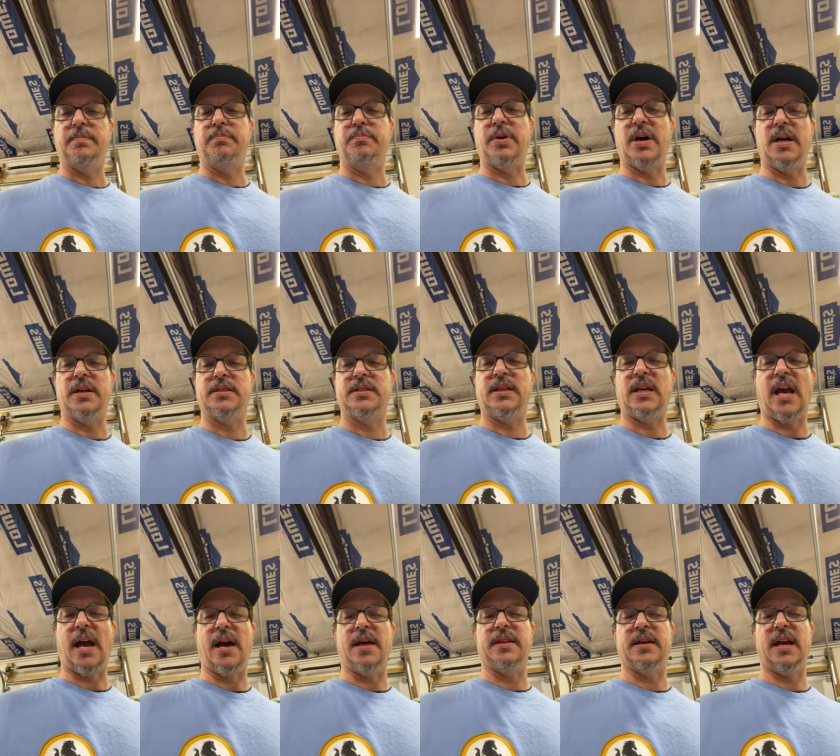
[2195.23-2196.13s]
But
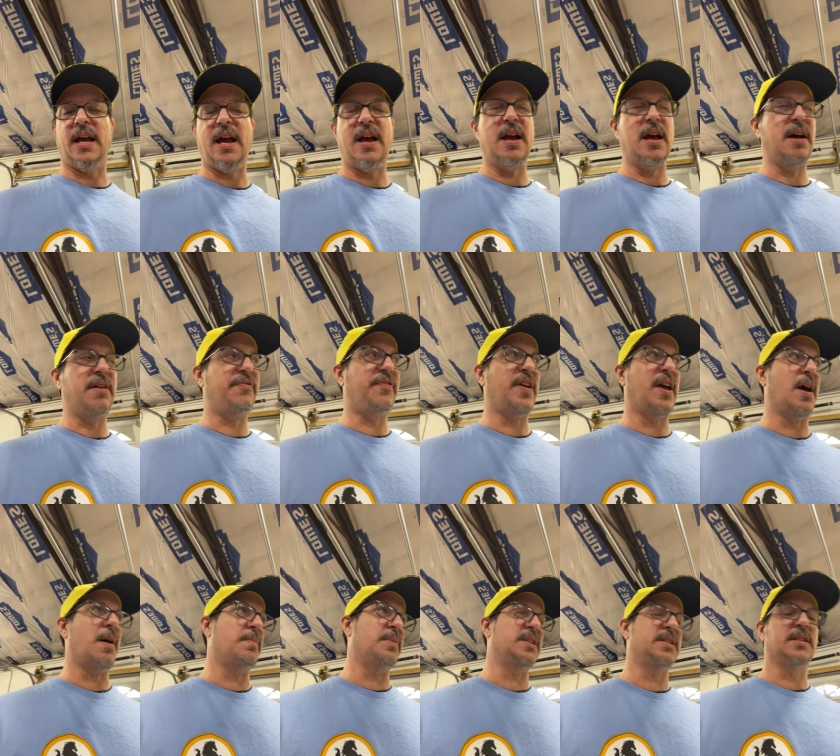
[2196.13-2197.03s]
yeah, the
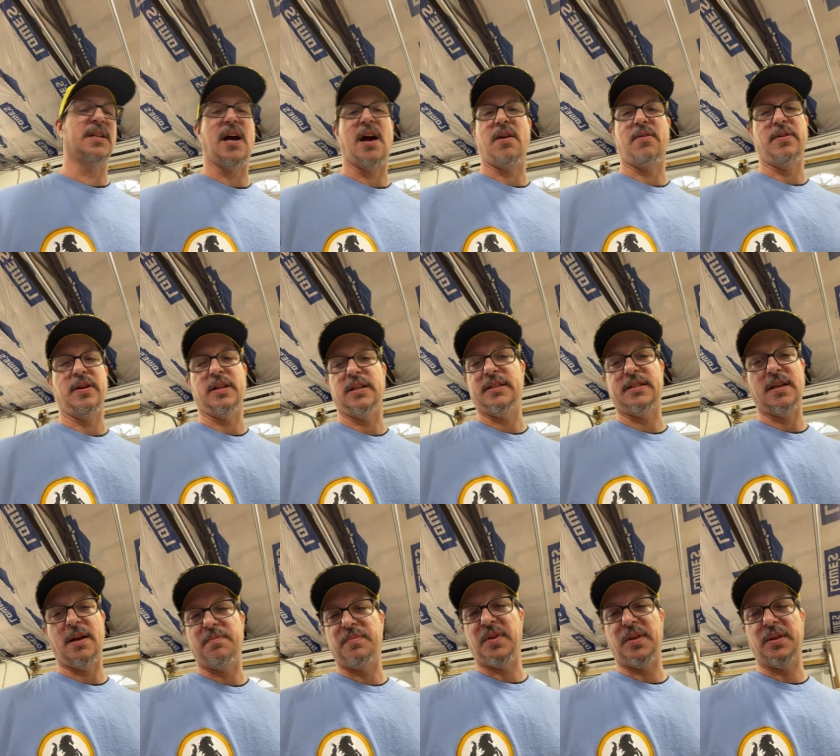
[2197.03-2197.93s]
AFM is not really
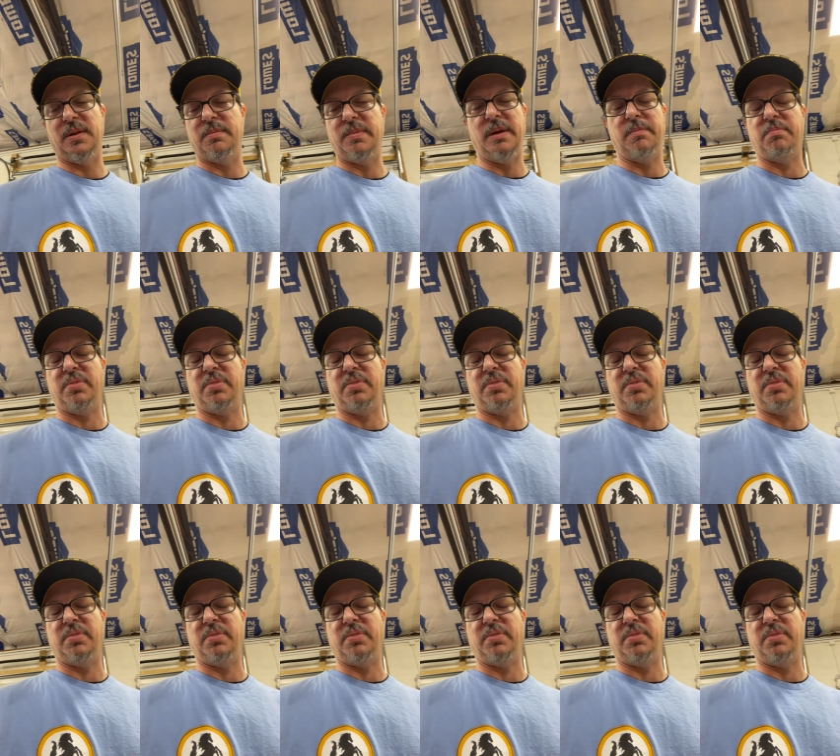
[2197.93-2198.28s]
something to be